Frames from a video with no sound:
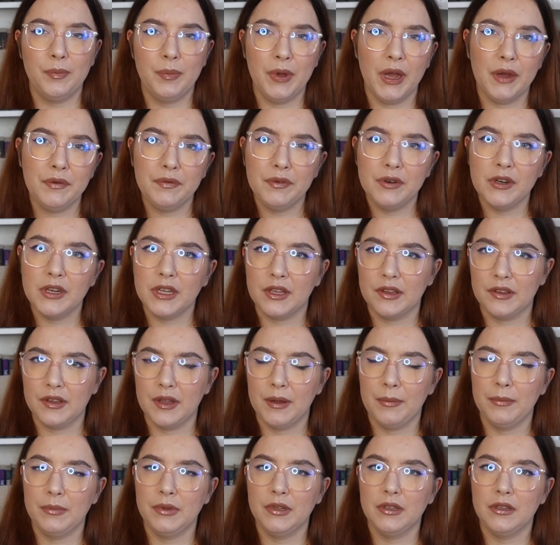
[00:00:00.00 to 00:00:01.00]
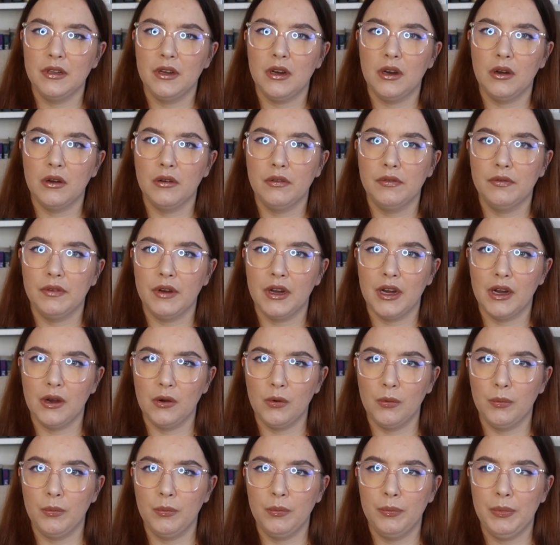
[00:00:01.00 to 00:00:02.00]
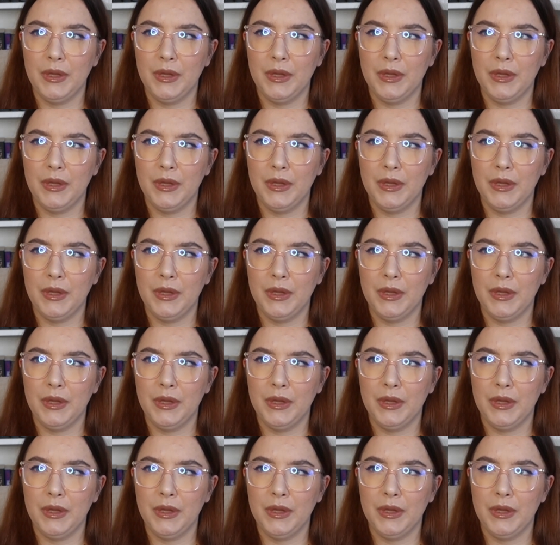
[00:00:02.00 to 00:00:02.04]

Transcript: perfect example of how